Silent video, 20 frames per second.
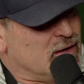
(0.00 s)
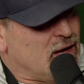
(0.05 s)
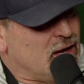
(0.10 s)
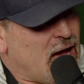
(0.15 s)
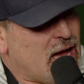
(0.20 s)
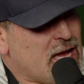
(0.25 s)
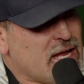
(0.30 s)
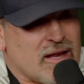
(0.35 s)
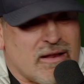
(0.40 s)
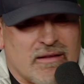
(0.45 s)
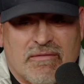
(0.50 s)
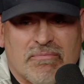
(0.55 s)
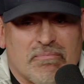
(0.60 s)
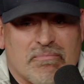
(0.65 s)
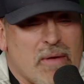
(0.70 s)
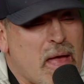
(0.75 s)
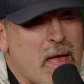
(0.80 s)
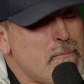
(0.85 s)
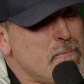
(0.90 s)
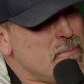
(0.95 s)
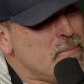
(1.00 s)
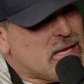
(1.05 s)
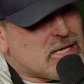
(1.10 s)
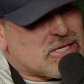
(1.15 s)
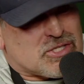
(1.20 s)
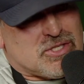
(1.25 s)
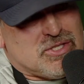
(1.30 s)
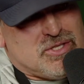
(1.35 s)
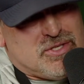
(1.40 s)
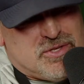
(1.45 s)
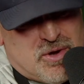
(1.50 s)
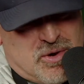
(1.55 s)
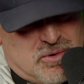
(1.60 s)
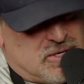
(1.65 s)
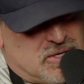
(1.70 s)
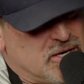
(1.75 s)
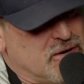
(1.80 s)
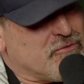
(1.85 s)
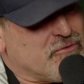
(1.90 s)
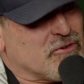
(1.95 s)
It makes no
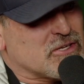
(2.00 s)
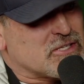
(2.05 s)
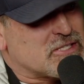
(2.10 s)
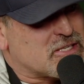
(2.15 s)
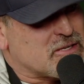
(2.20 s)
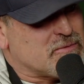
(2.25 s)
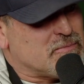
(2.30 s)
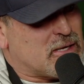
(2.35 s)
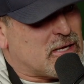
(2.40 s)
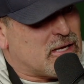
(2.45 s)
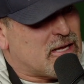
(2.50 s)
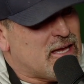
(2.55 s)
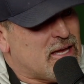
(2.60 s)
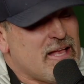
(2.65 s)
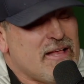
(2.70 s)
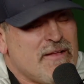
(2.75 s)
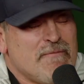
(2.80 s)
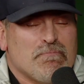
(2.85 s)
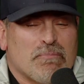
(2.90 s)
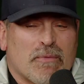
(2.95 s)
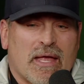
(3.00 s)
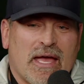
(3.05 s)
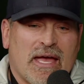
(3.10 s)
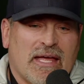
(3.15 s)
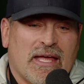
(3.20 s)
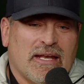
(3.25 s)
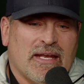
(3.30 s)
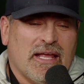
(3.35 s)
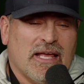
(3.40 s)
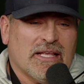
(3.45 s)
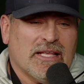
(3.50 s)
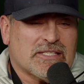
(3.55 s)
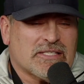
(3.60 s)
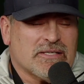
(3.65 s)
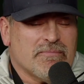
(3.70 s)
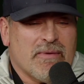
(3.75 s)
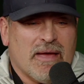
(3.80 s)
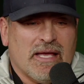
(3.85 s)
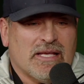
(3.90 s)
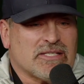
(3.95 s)
difference to me. And it's
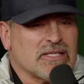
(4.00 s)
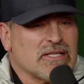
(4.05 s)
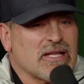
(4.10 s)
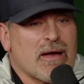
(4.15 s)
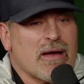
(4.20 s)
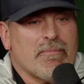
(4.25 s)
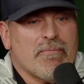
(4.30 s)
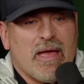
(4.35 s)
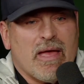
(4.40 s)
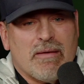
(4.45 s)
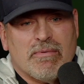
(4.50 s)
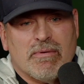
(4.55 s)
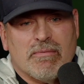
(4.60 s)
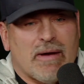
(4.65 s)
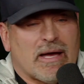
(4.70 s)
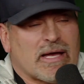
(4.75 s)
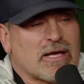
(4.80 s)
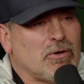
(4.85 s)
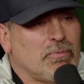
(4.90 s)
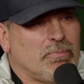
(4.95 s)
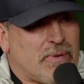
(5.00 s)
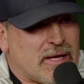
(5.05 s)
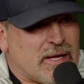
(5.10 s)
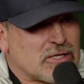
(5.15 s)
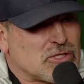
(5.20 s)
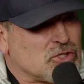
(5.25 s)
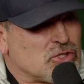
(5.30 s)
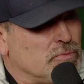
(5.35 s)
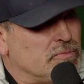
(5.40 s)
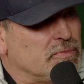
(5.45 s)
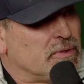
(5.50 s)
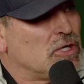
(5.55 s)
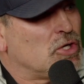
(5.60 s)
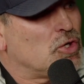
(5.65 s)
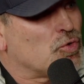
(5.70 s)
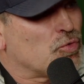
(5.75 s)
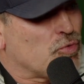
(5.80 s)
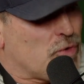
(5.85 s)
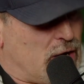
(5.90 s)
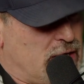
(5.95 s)
amazing. Now, maybe Michael Penix will be
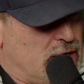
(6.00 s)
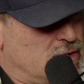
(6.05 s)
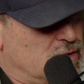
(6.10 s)
great.